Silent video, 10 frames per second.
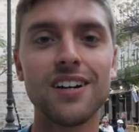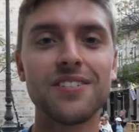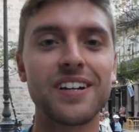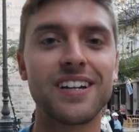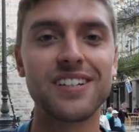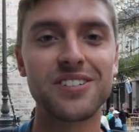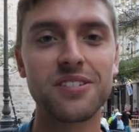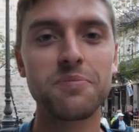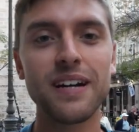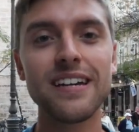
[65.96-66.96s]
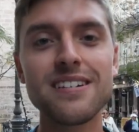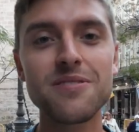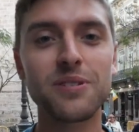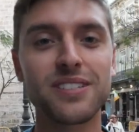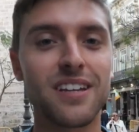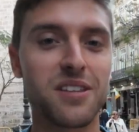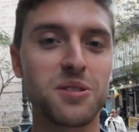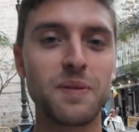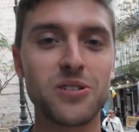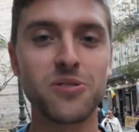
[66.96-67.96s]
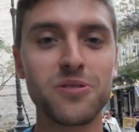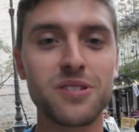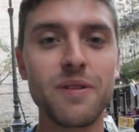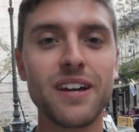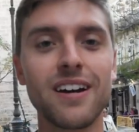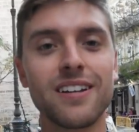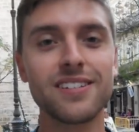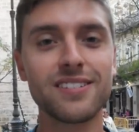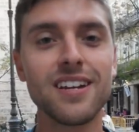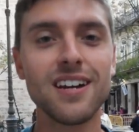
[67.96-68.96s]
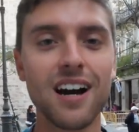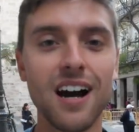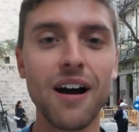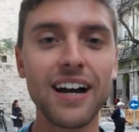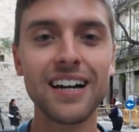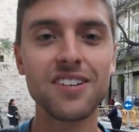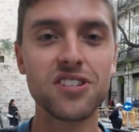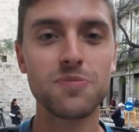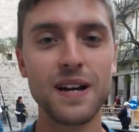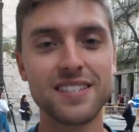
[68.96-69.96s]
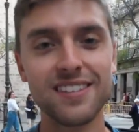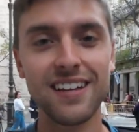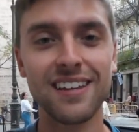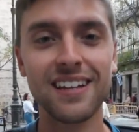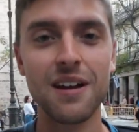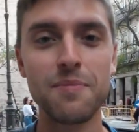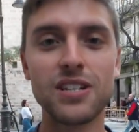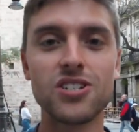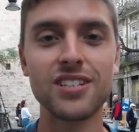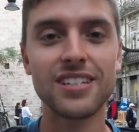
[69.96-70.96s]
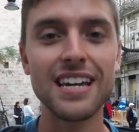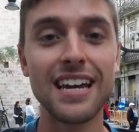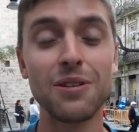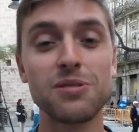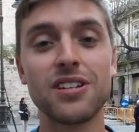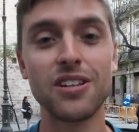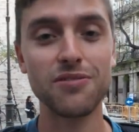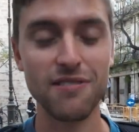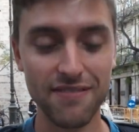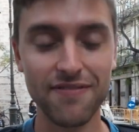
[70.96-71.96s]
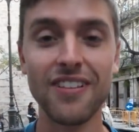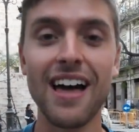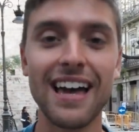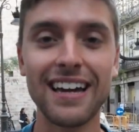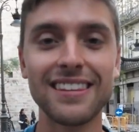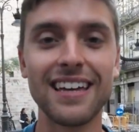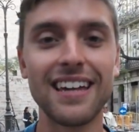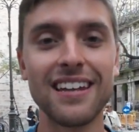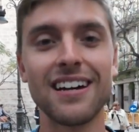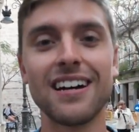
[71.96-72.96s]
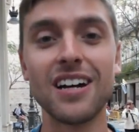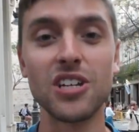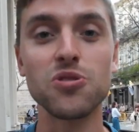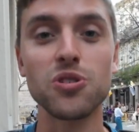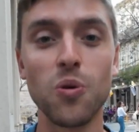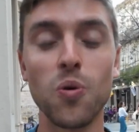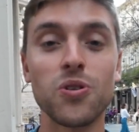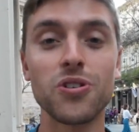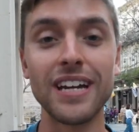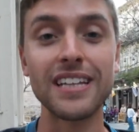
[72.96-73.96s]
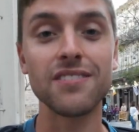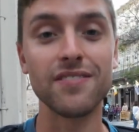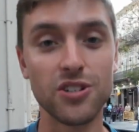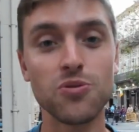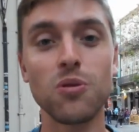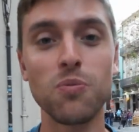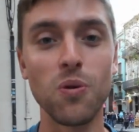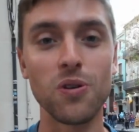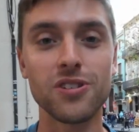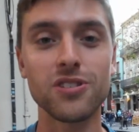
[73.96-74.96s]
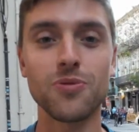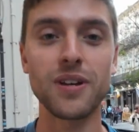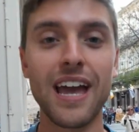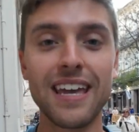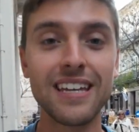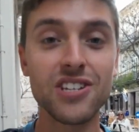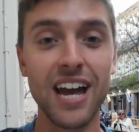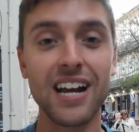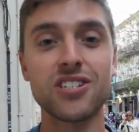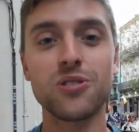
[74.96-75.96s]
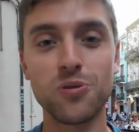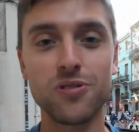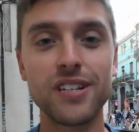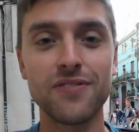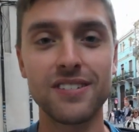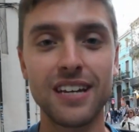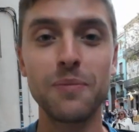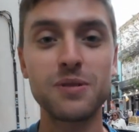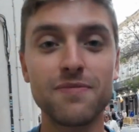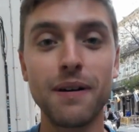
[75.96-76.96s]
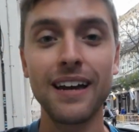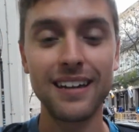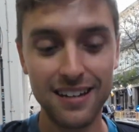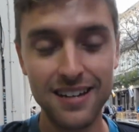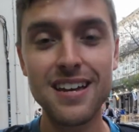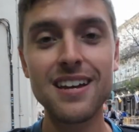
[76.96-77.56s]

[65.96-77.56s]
Alright guys, so the paella was nothing special, to be honest. I kind of suspected that, like I mentioned, and there was another red flag that you could order individual portions, so we each actually ordered different types of paella,